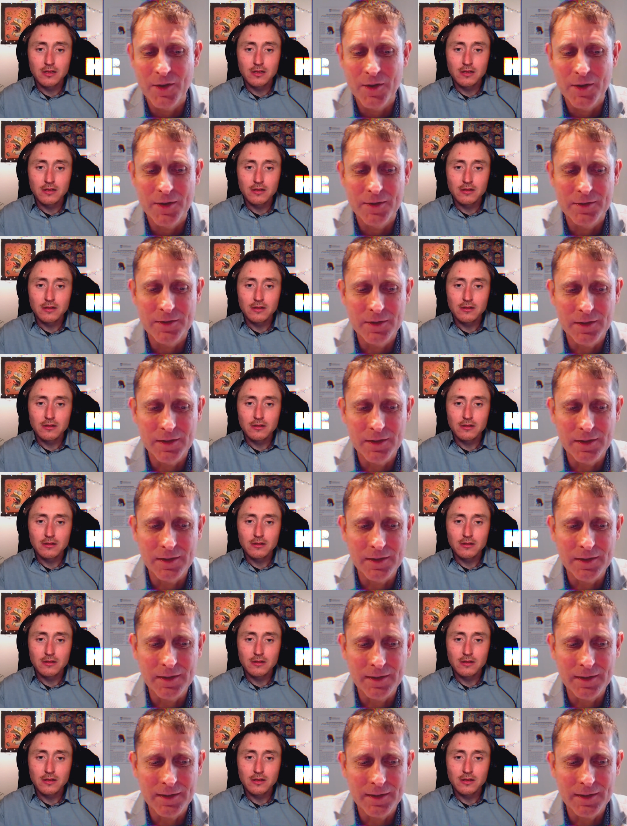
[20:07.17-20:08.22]
Speaker 1: Gee,
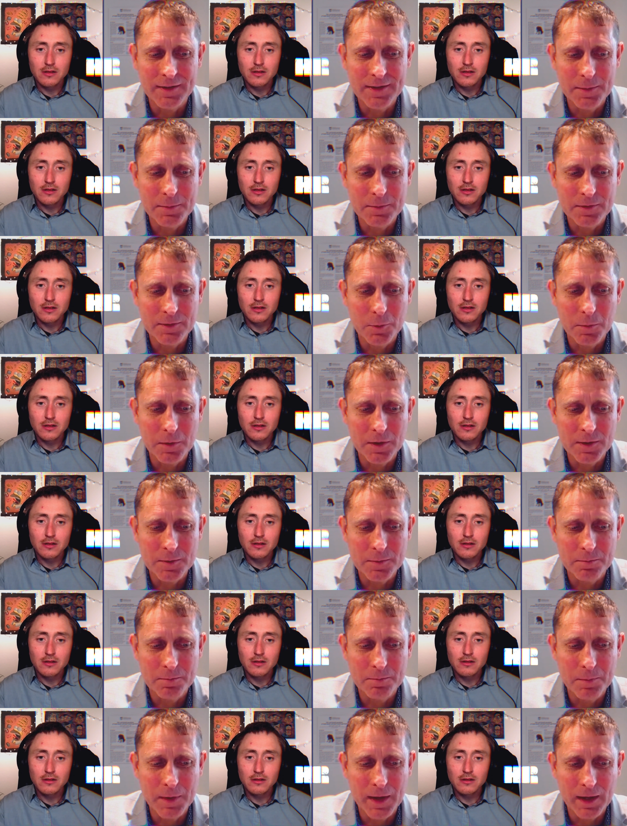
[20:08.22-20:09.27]
uh, it seems
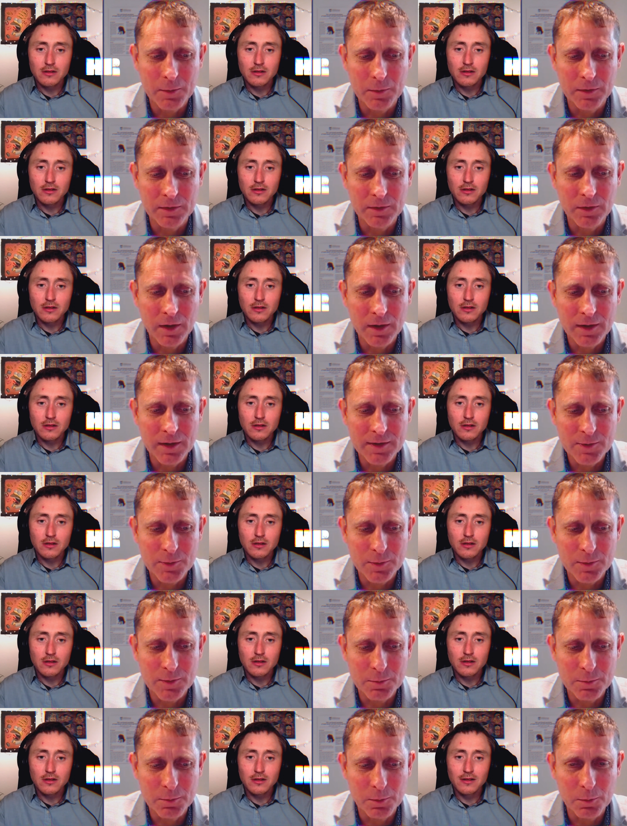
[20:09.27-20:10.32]
almost back when
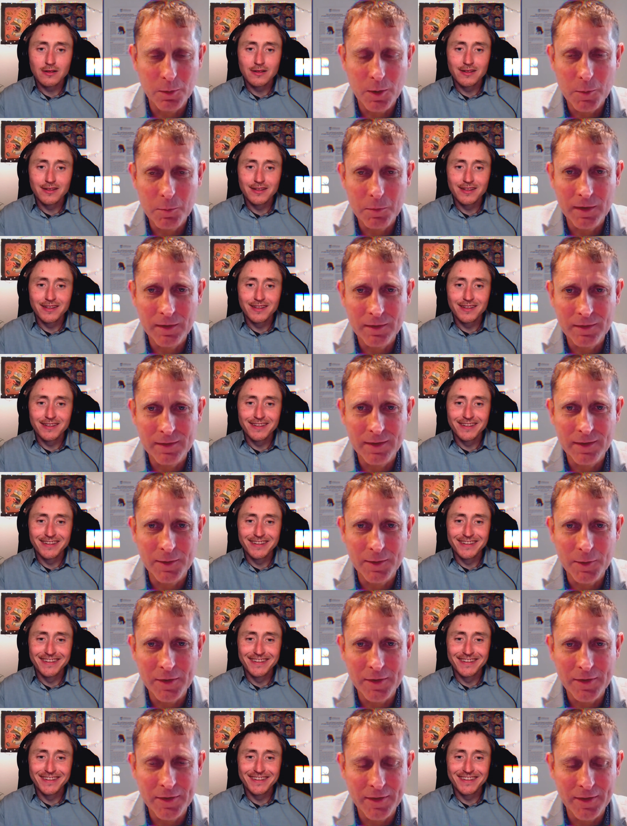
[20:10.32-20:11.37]
dinosaurs were roaming
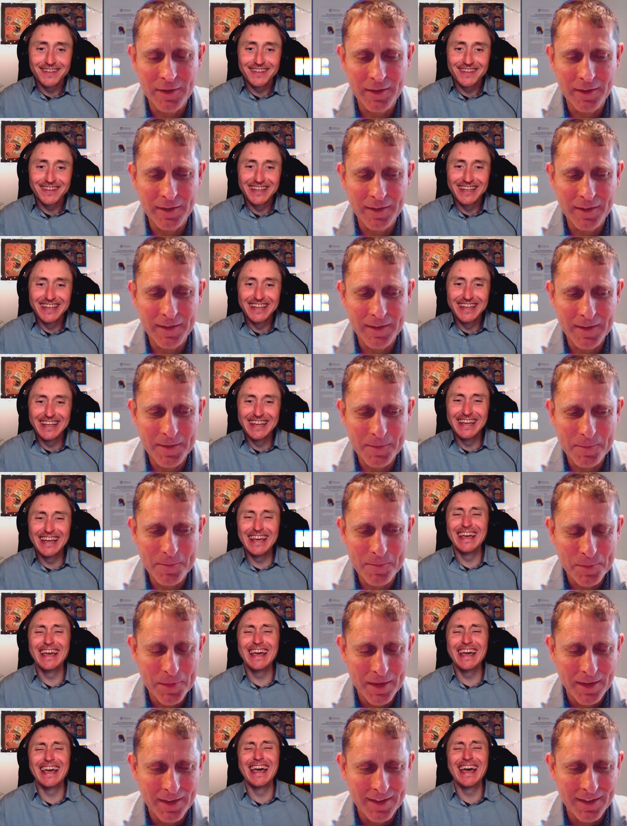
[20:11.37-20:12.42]
the earth. Um,
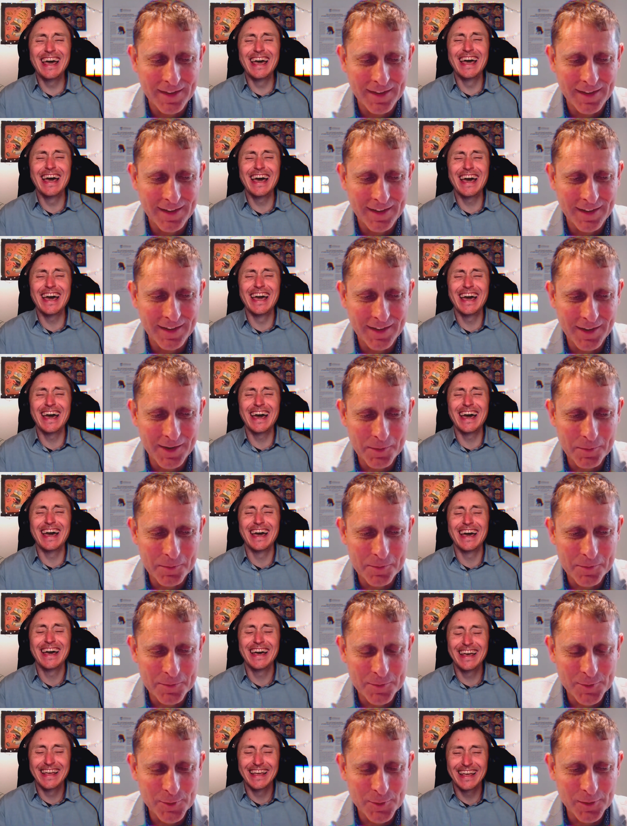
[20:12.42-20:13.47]

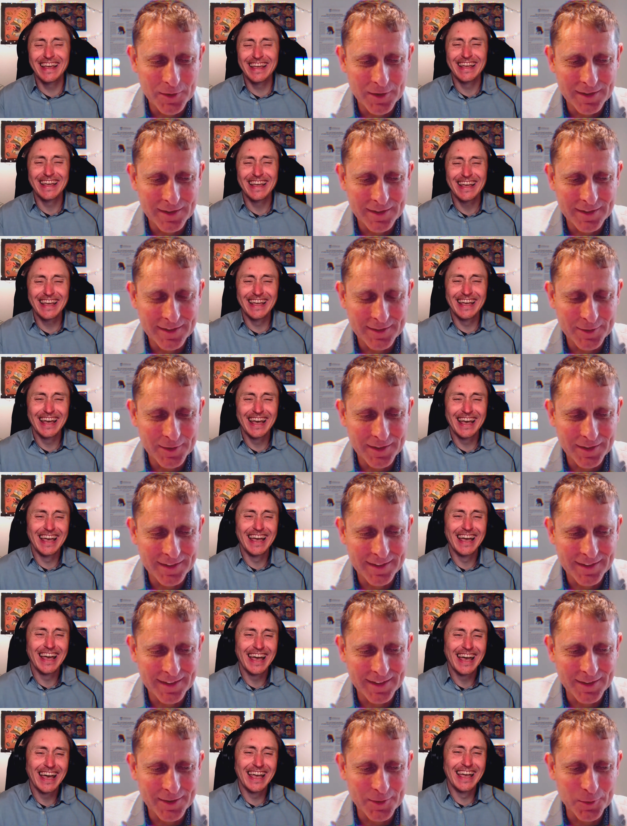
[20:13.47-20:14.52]
I'm trying to trying to
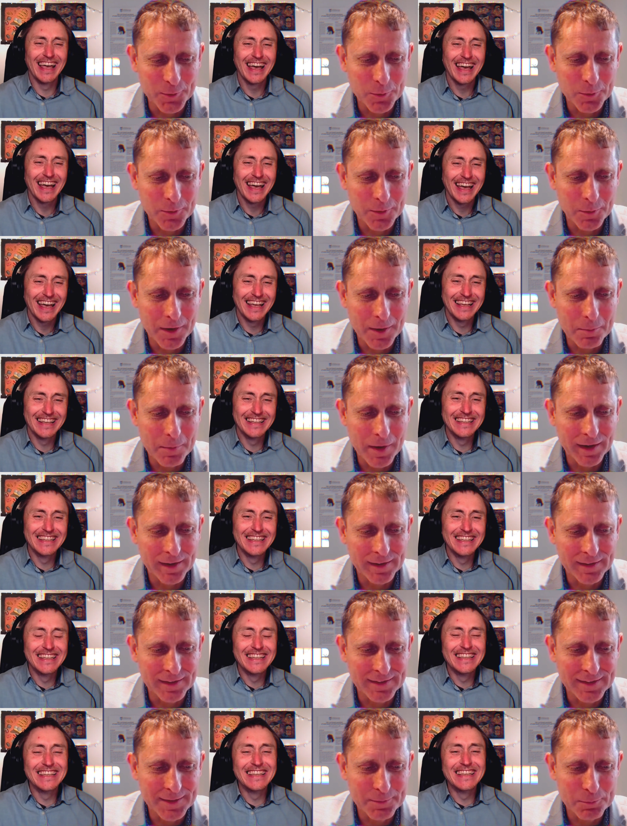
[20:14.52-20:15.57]
think all the way back
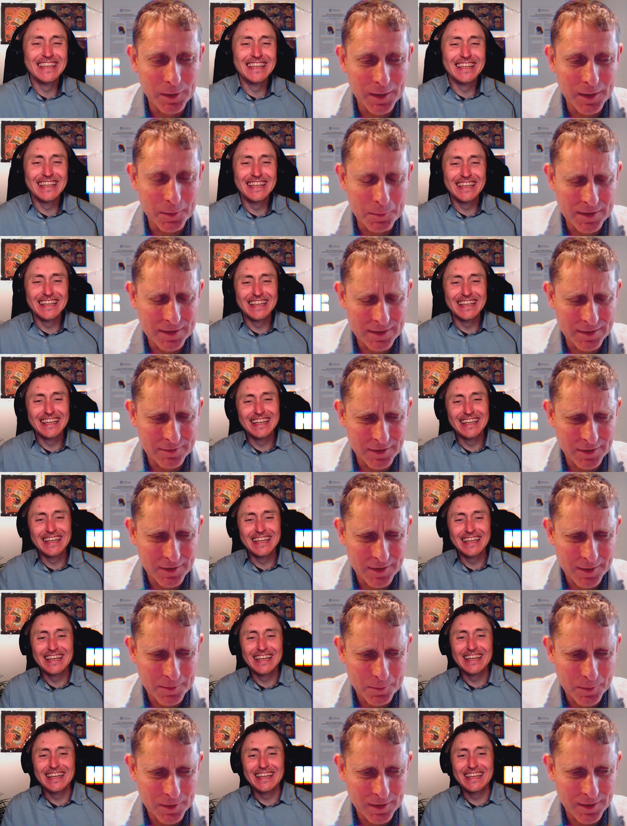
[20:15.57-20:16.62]
in a dim dark mist of
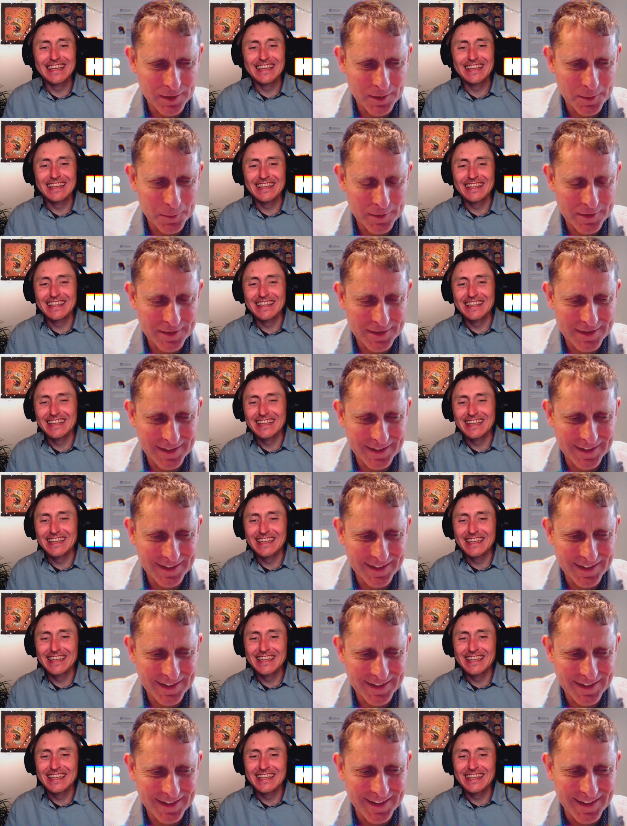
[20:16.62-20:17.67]
time when I was
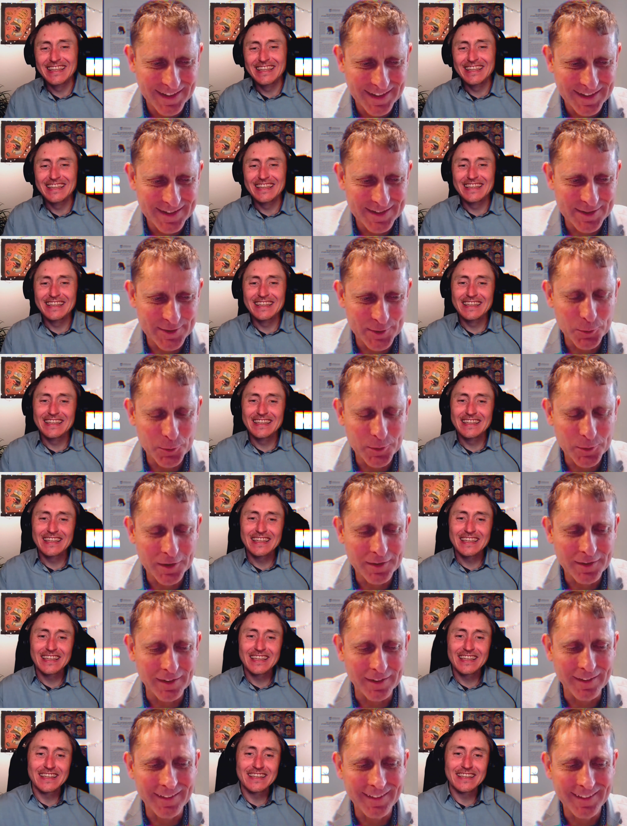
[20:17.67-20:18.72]
uh, still
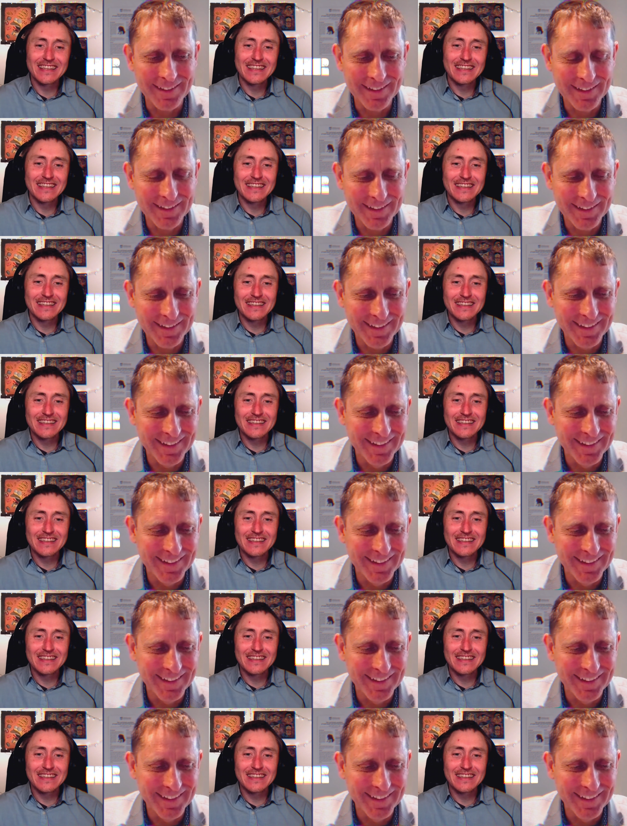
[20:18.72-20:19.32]
young. Uh,